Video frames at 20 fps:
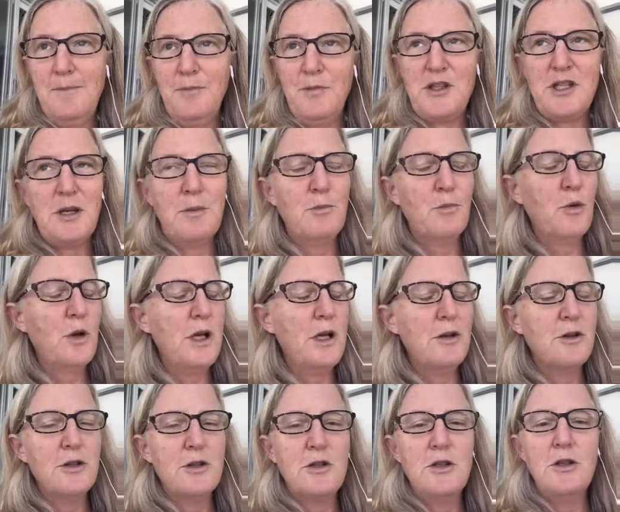Some
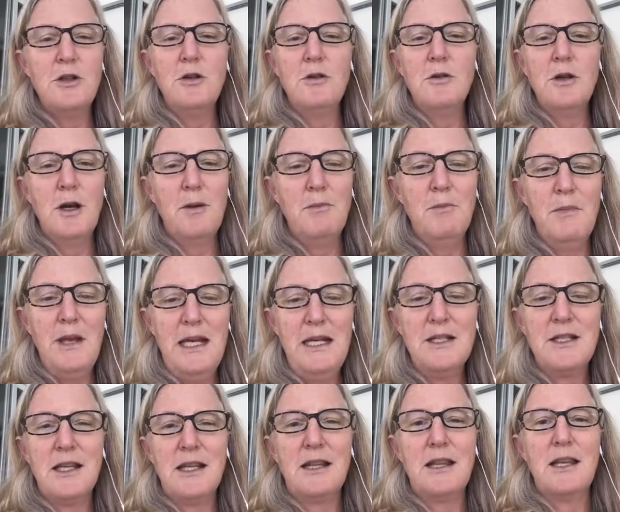breeders do
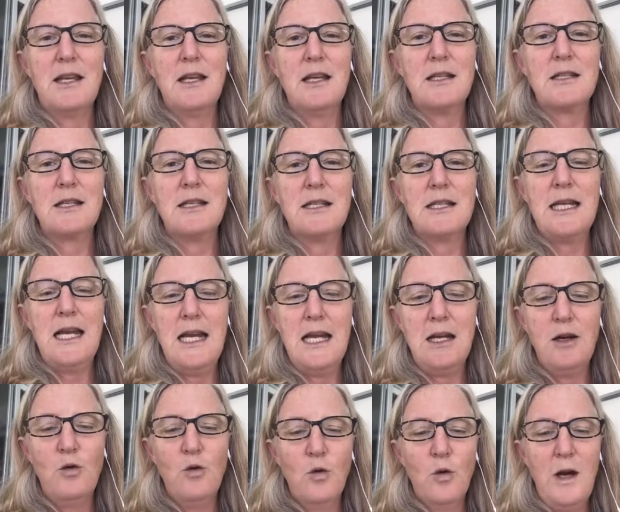amazing things and
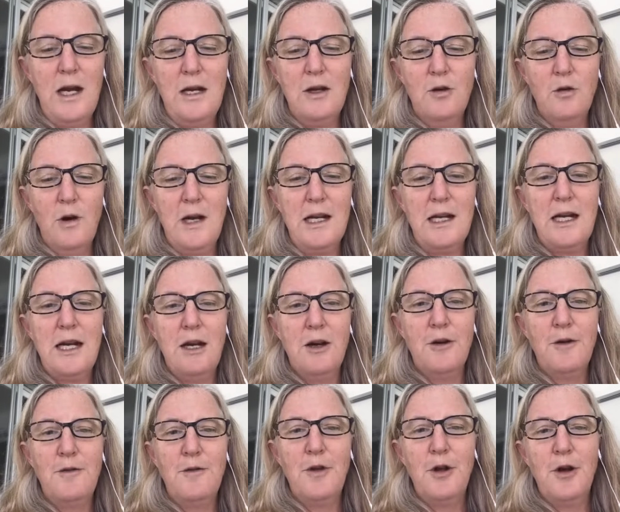take great
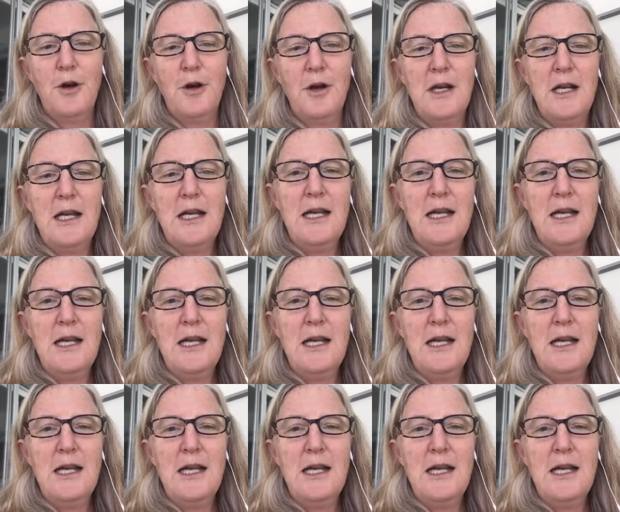care of their